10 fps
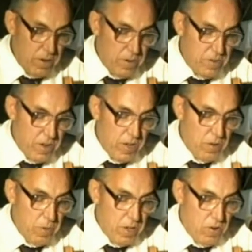
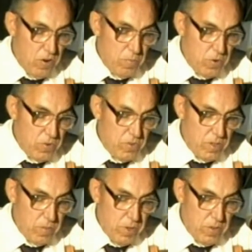initiated by hormones
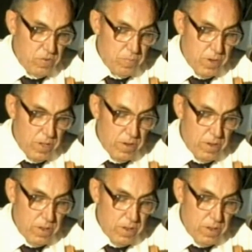in the mother's blood,